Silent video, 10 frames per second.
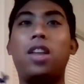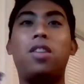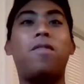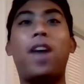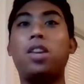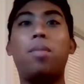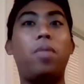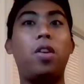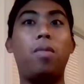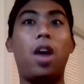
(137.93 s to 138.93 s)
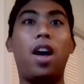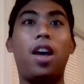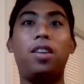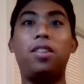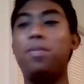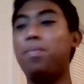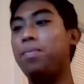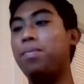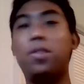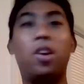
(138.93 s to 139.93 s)
find your
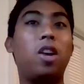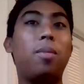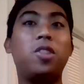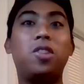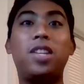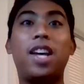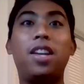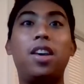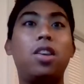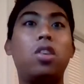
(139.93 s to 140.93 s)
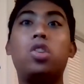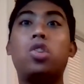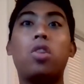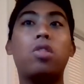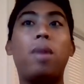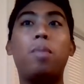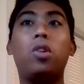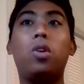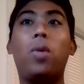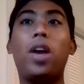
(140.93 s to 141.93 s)
earbuds are dead, you can charge them up
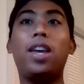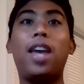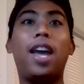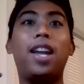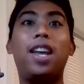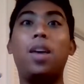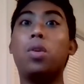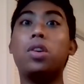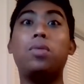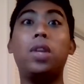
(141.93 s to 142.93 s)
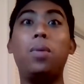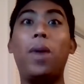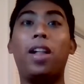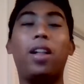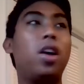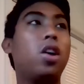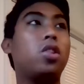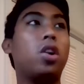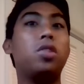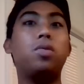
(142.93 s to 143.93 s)
real quick, and it works really well.
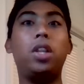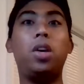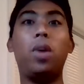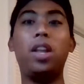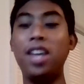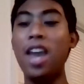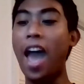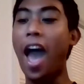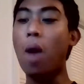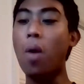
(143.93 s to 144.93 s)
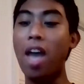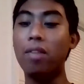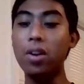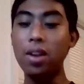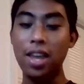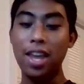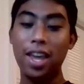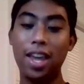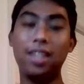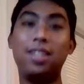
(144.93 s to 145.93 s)
Charges really quickly. However,
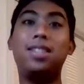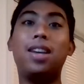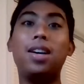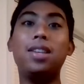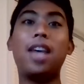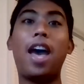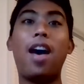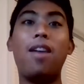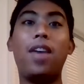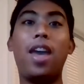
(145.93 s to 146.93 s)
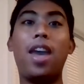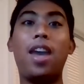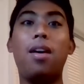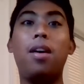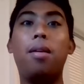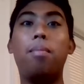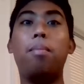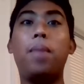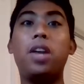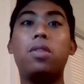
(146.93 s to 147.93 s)
it does have a
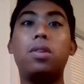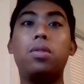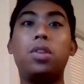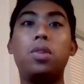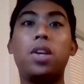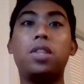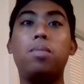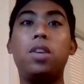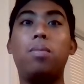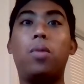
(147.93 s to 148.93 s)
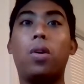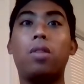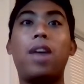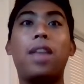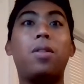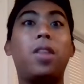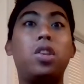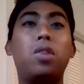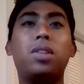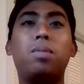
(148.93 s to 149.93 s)
micro USB port rather than
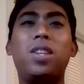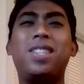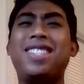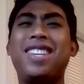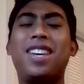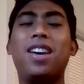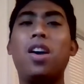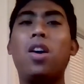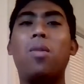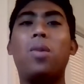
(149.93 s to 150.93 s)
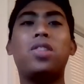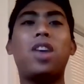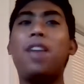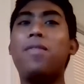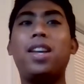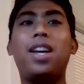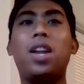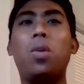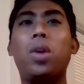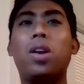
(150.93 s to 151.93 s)
USB-C, which I find
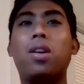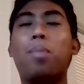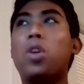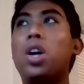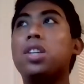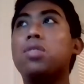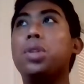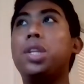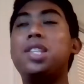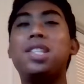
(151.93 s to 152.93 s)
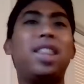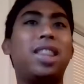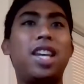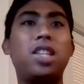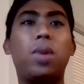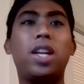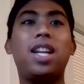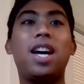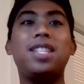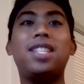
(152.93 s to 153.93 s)
kind of weird. A product released in late
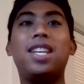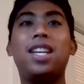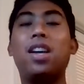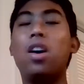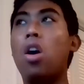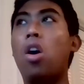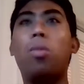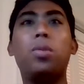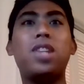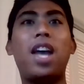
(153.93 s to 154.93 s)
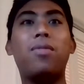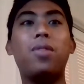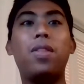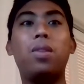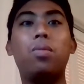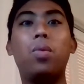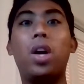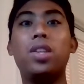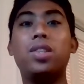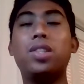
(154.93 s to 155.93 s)
2019, almost everything
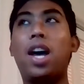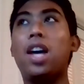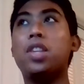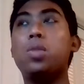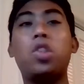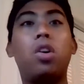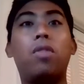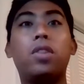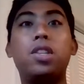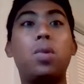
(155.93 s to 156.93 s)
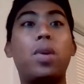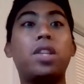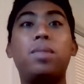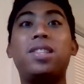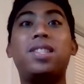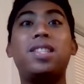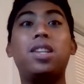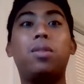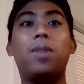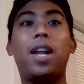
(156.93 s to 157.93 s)
was switching over to USB-C
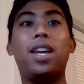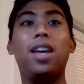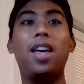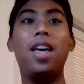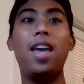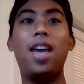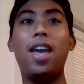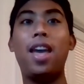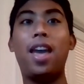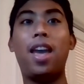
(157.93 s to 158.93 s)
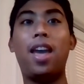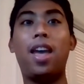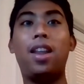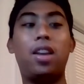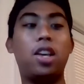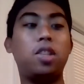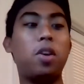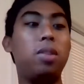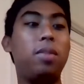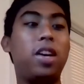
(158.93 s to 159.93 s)
already, and
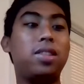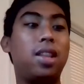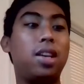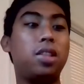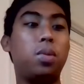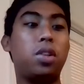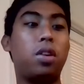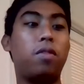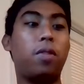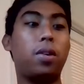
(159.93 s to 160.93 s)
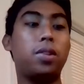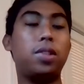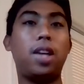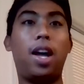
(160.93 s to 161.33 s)
especially because this was their first